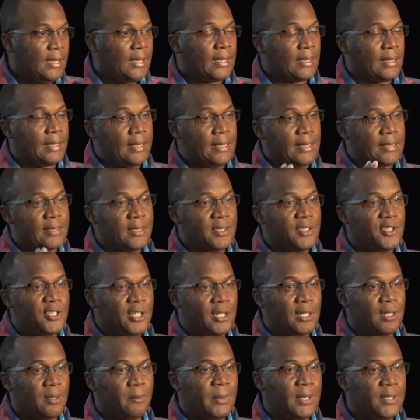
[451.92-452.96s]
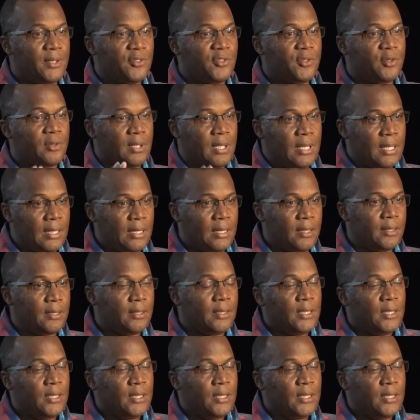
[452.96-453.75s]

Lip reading: Ladies and gentlemen, today,